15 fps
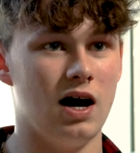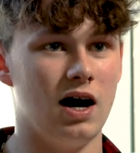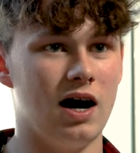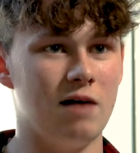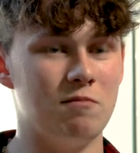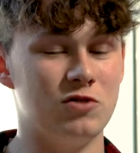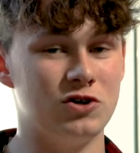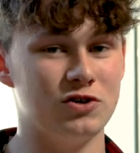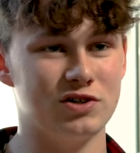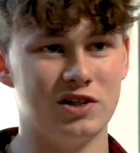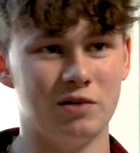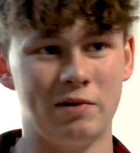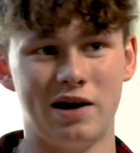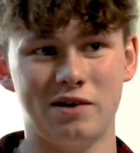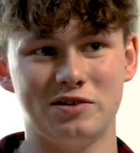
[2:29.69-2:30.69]
I'm just
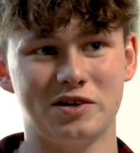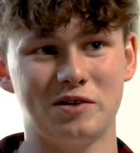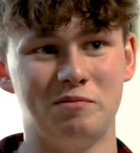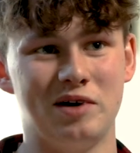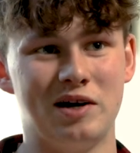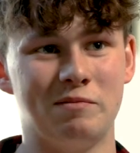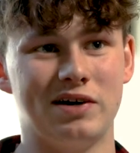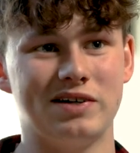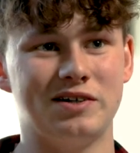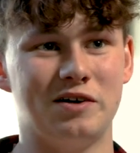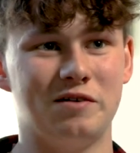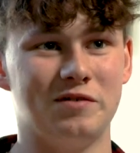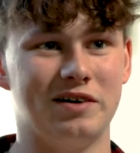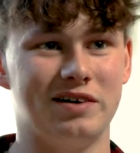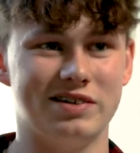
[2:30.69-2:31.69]
about to complete my
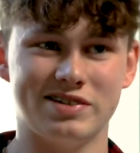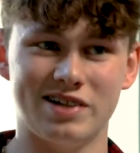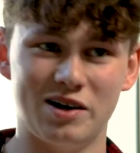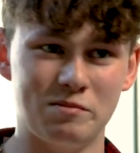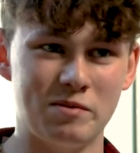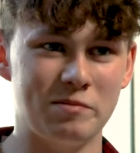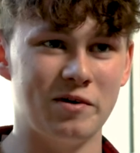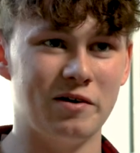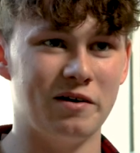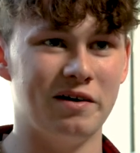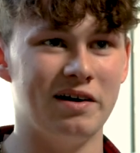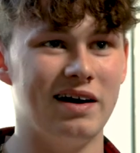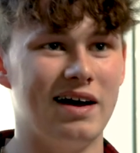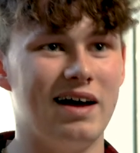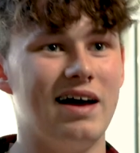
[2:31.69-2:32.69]
silver, just a little bit more,